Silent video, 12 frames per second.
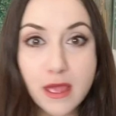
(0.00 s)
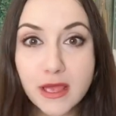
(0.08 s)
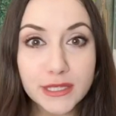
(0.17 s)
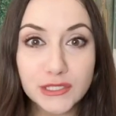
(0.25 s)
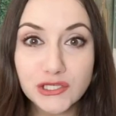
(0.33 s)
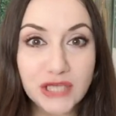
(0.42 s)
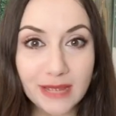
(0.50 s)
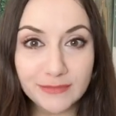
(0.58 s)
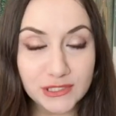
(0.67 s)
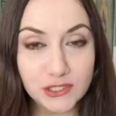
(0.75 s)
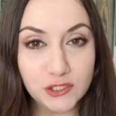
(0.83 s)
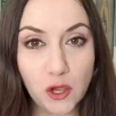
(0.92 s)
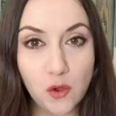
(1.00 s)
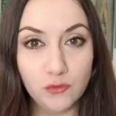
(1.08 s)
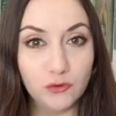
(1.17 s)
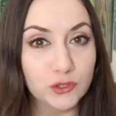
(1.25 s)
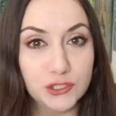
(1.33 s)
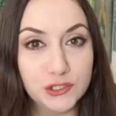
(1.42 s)
gemstone
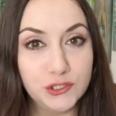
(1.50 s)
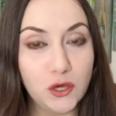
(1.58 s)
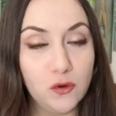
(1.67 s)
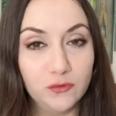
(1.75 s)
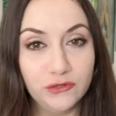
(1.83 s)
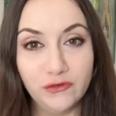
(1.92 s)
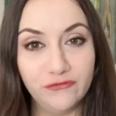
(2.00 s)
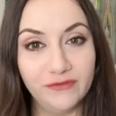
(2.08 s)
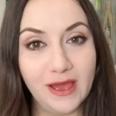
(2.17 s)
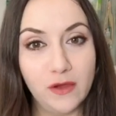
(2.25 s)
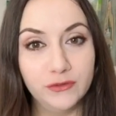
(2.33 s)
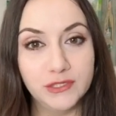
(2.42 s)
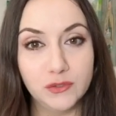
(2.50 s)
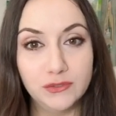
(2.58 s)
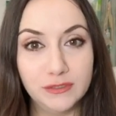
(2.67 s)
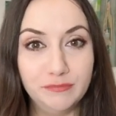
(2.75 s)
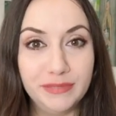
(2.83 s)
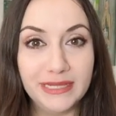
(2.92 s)
or a stone you found on
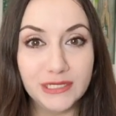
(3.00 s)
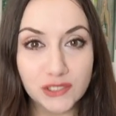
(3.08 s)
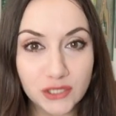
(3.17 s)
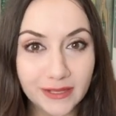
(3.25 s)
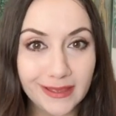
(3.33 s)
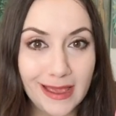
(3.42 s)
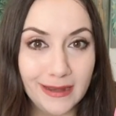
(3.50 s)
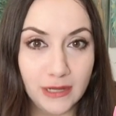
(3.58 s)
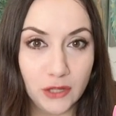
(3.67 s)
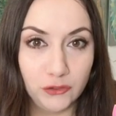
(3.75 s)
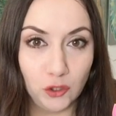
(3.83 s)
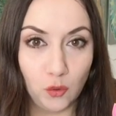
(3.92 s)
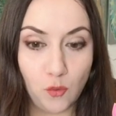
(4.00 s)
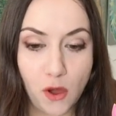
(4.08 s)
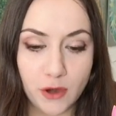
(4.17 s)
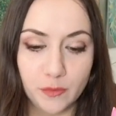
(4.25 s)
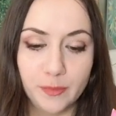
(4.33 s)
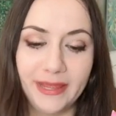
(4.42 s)
the beach, again
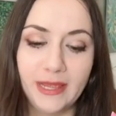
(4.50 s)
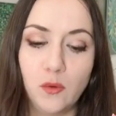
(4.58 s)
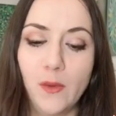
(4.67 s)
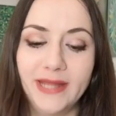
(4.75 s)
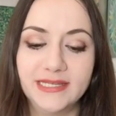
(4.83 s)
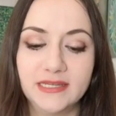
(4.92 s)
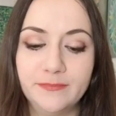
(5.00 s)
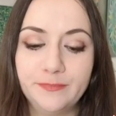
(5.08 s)
underwater being wet.